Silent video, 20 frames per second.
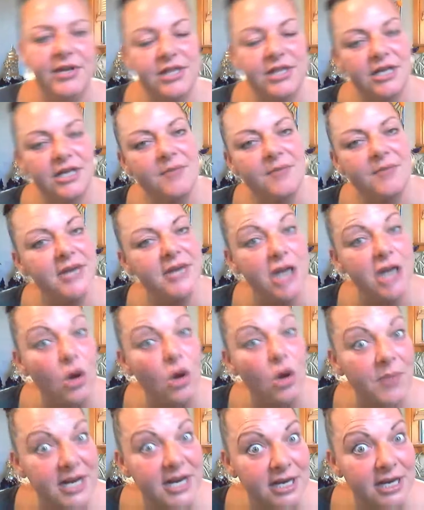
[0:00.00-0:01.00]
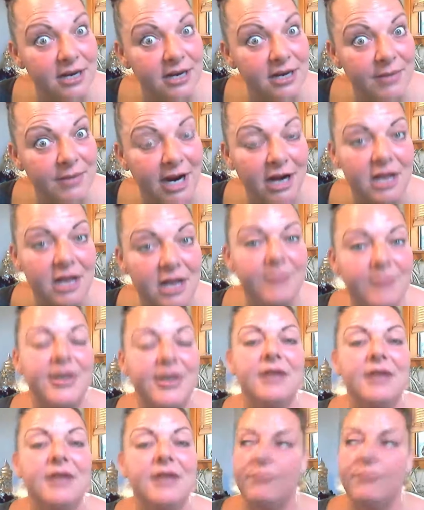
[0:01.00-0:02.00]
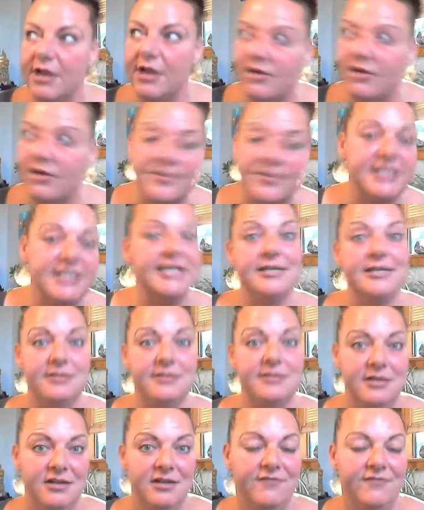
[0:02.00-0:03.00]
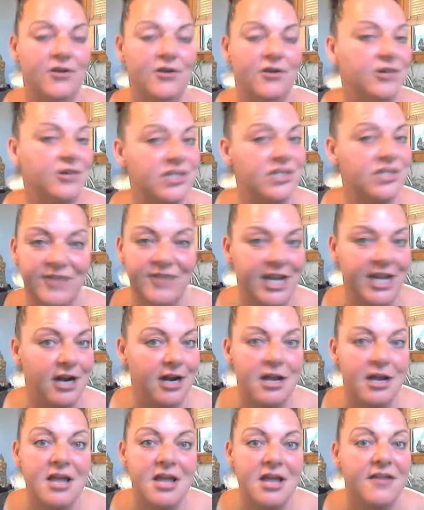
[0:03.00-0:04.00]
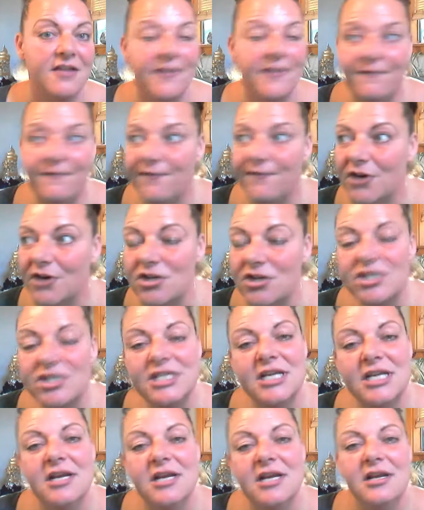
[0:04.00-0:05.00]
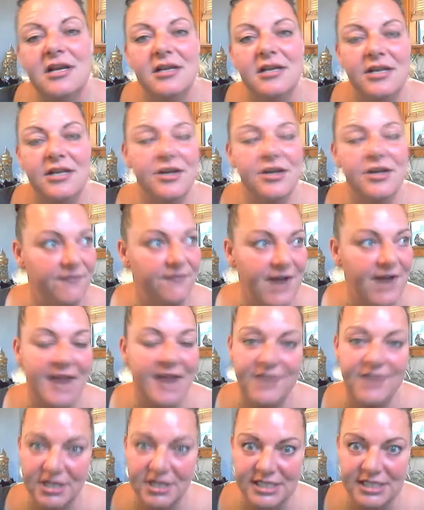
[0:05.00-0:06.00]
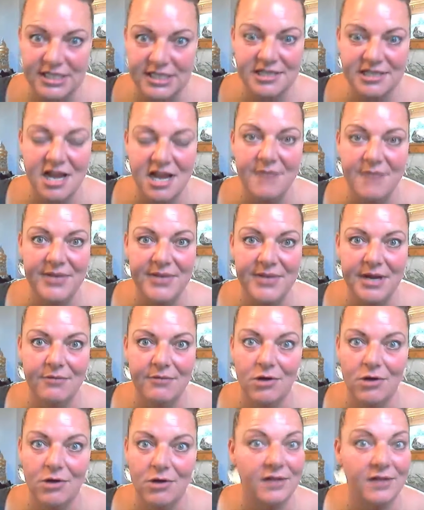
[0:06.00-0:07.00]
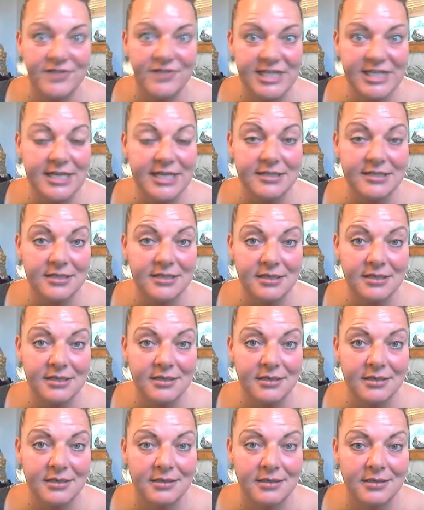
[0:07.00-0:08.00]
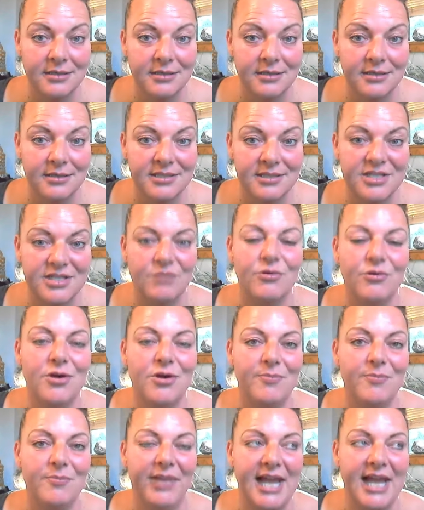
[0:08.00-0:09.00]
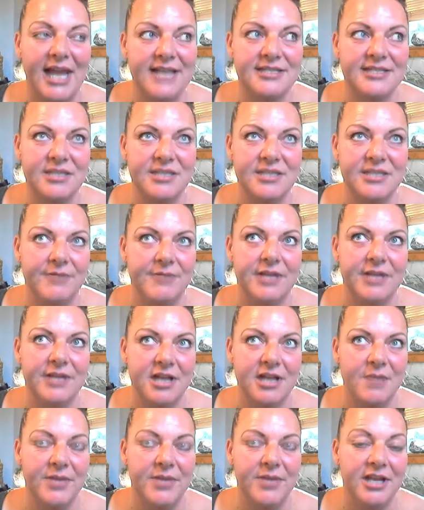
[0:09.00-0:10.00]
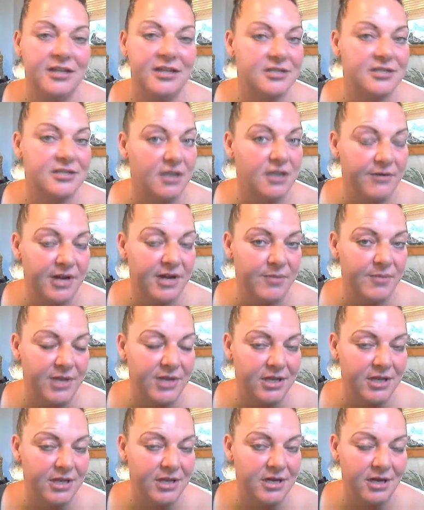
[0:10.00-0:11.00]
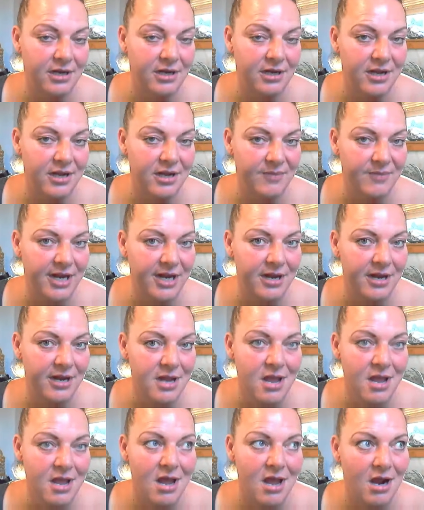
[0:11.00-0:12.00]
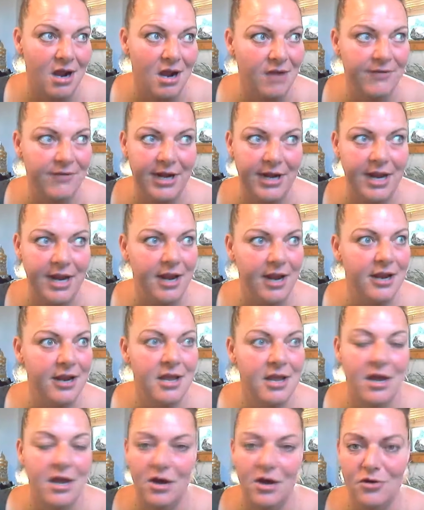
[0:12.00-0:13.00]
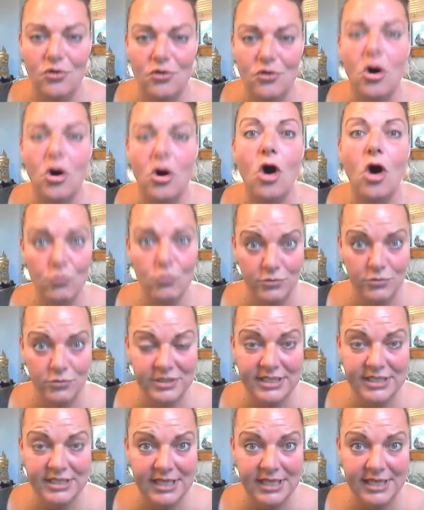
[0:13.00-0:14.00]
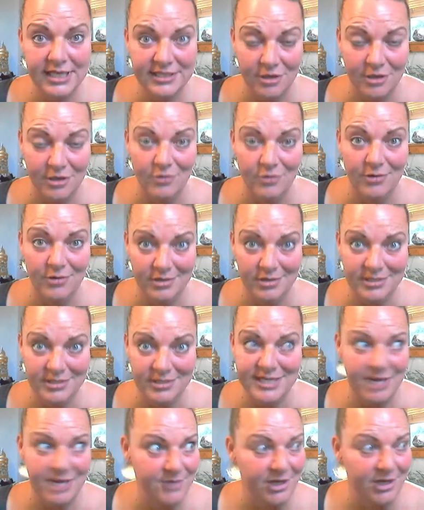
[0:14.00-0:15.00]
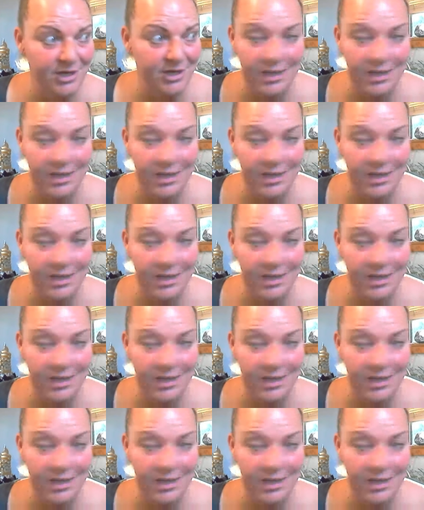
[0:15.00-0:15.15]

company opened in America, but went overseas, focused over there. The first, 5 years of this company were all overseas. So we're blessed to be with a company that's already $1 billion company, already owns its own $10 million